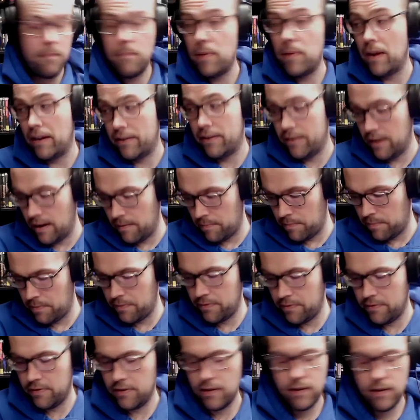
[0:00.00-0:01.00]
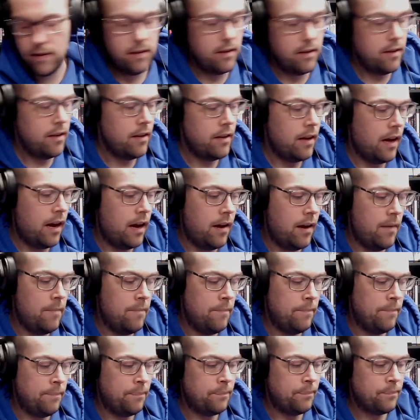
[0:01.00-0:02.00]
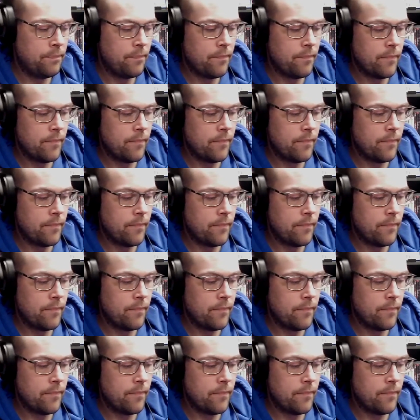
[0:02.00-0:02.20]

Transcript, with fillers: picked up um,